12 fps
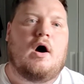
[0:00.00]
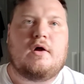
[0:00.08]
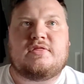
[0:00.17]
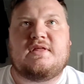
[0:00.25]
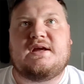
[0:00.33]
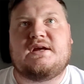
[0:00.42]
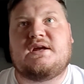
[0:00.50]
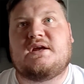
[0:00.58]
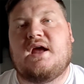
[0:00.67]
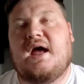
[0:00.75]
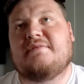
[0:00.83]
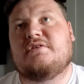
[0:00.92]
I
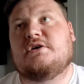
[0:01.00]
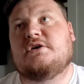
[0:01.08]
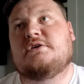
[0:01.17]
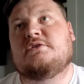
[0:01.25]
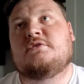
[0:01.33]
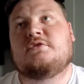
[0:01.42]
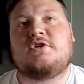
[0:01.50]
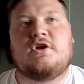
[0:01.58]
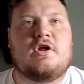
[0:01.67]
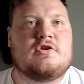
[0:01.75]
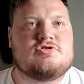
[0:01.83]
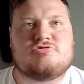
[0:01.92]
think Everton,
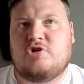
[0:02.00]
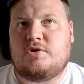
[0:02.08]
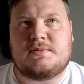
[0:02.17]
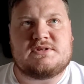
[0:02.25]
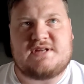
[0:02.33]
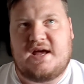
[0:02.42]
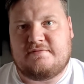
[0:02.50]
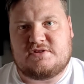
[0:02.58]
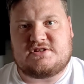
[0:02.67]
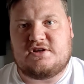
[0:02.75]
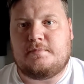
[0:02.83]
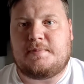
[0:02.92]
you know, there's rumours that
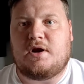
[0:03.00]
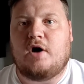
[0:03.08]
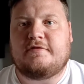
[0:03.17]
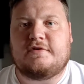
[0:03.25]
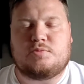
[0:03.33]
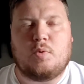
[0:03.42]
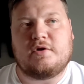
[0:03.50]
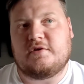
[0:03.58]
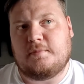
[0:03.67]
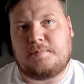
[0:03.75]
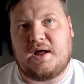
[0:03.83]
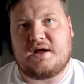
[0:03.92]
Everton have been offered one
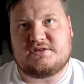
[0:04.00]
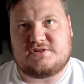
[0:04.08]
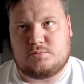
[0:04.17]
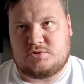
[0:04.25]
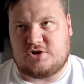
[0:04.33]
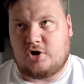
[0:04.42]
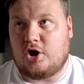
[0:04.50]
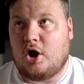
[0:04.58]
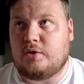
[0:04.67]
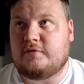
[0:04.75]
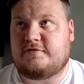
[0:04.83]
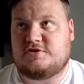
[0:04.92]
of the players that was on
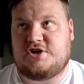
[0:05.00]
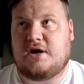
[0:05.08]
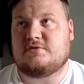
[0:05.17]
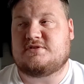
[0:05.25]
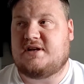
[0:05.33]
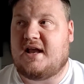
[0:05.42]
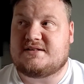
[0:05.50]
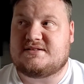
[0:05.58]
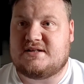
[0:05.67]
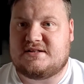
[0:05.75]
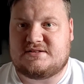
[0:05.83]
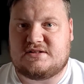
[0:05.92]
loan for Chelsea
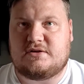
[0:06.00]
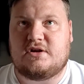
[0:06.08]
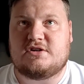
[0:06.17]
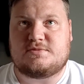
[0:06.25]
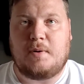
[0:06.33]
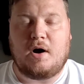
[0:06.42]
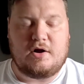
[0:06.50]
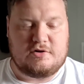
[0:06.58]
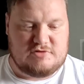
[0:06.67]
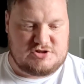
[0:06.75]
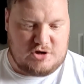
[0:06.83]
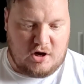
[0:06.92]
last season as
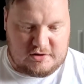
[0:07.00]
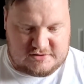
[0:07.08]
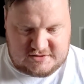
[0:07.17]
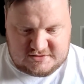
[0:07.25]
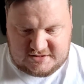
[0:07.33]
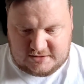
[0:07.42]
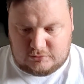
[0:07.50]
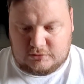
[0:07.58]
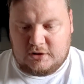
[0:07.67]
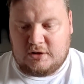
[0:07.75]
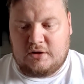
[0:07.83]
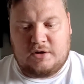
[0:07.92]
part of the Richarlison
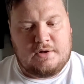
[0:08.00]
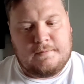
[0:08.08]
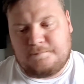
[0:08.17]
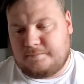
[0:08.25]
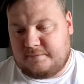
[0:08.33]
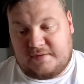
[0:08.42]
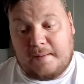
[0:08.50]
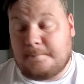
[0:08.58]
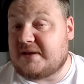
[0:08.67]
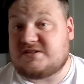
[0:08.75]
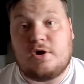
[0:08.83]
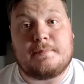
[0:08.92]
deal.
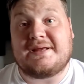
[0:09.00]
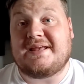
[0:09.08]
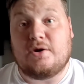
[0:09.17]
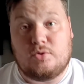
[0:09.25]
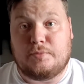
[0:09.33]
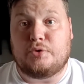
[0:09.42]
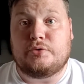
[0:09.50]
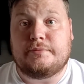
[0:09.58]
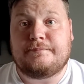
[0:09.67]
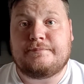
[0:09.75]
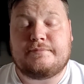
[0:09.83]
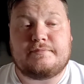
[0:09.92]
That best not be
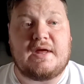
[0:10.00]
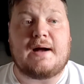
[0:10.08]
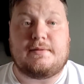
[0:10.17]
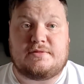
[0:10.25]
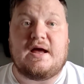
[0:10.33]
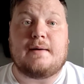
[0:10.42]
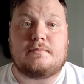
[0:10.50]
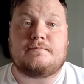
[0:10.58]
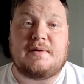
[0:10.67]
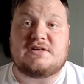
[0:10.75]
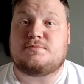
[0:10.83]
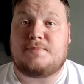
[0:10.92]
Gilmour. That
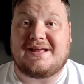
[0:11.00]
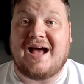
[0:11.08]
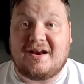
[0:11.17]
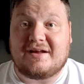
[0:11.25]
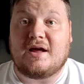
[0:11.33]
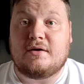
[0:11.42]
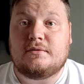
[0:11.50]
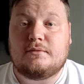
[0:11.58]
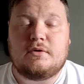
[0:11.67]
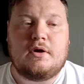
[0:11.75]
best be Gallagher.